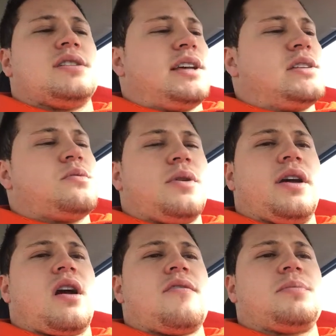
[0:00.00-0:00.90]
The seats were
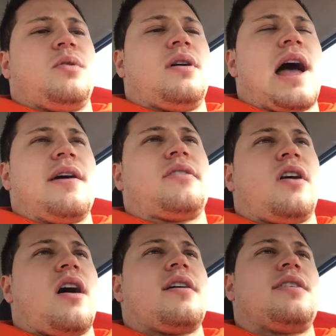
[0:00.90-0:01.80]
really comfortable, half
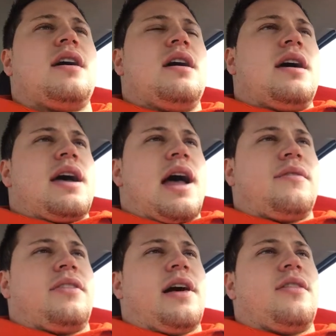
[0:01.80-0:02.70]
cloth,
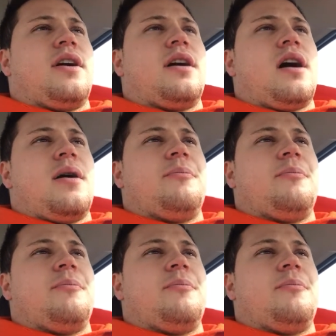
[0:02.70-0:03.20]
half leather.